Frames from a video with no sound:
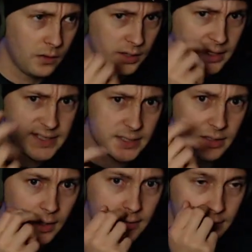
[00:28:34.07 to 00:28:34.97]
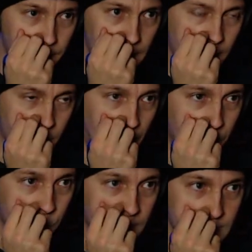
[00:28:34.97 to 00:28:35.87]
Let's think
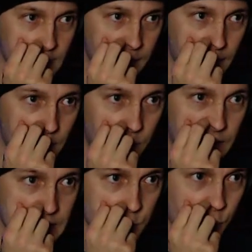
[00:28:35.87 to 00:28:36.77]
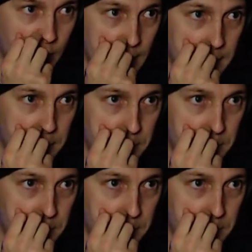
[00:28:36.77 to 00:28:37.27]
about this in this way.